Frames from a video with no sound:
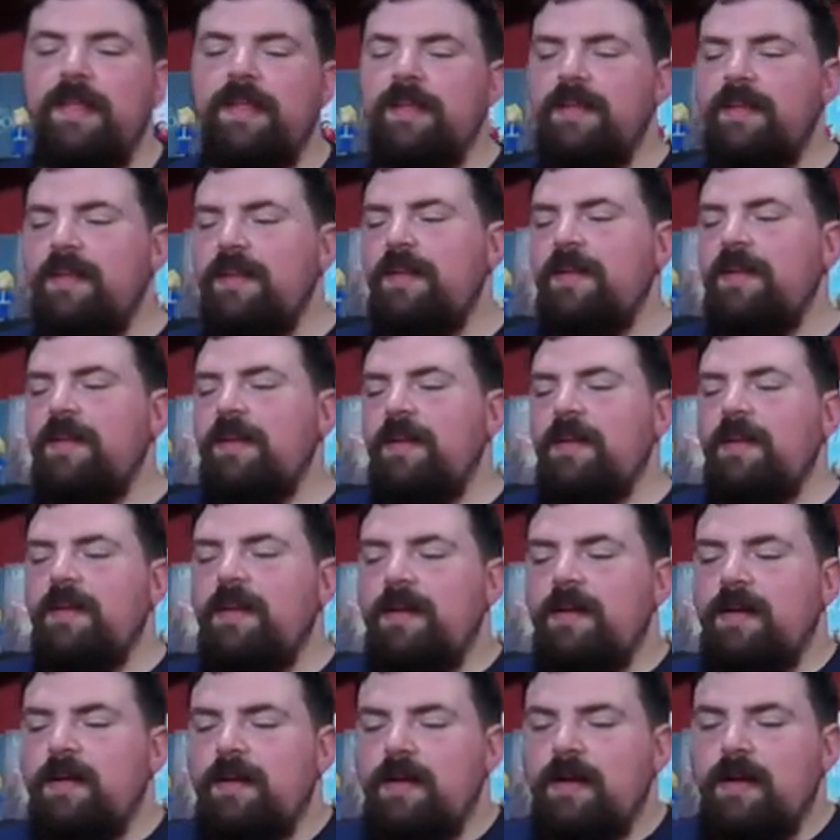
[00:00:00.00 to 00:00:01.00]

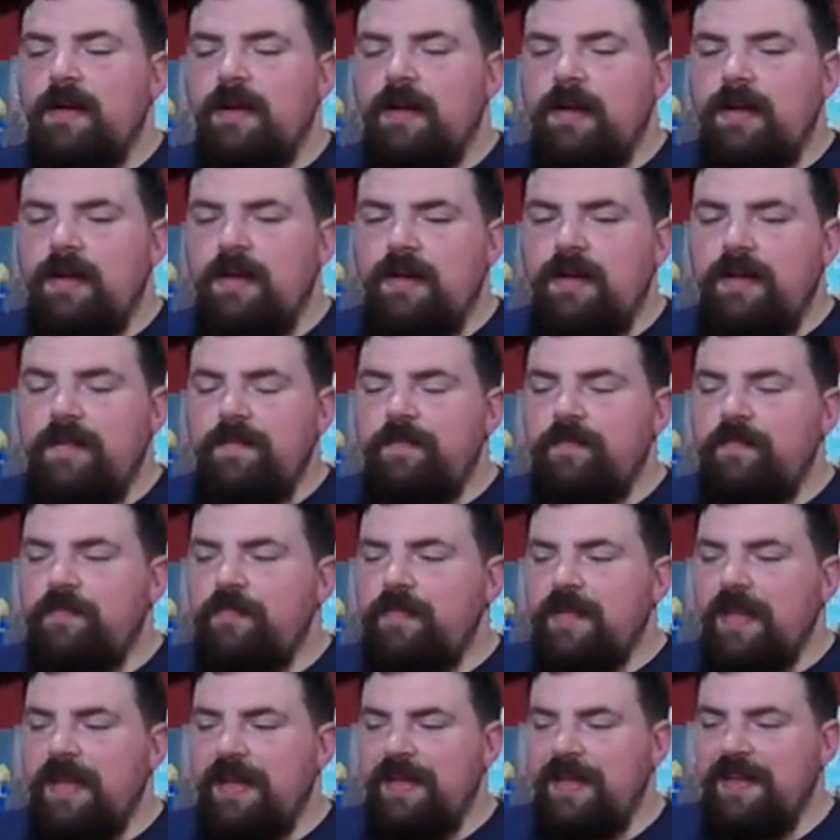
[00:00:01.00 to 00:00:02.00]

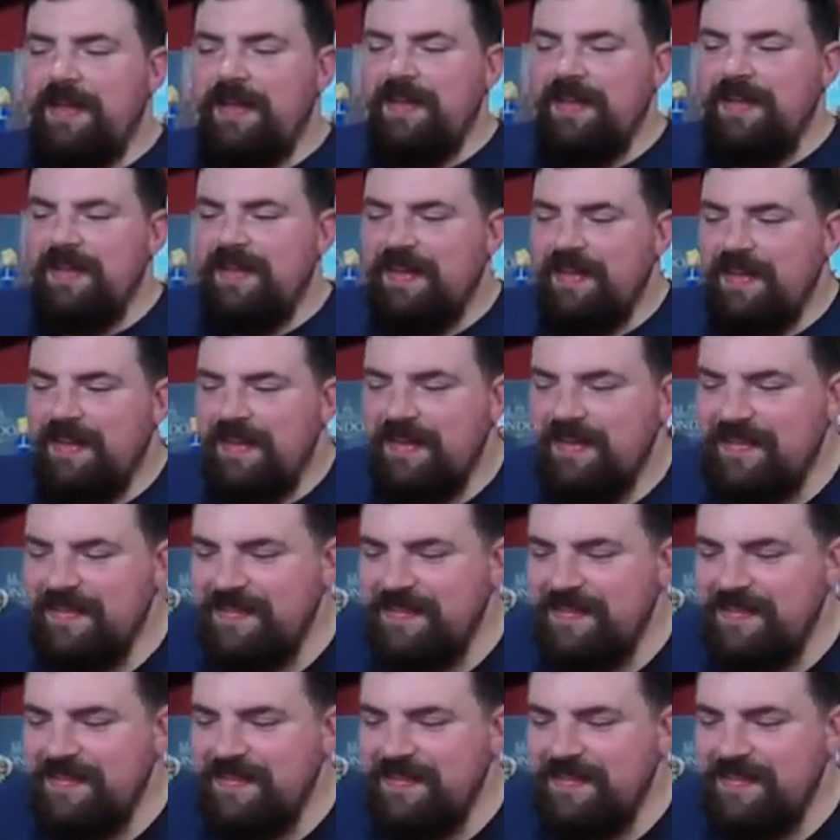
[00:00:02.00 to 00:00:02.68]
[no speech]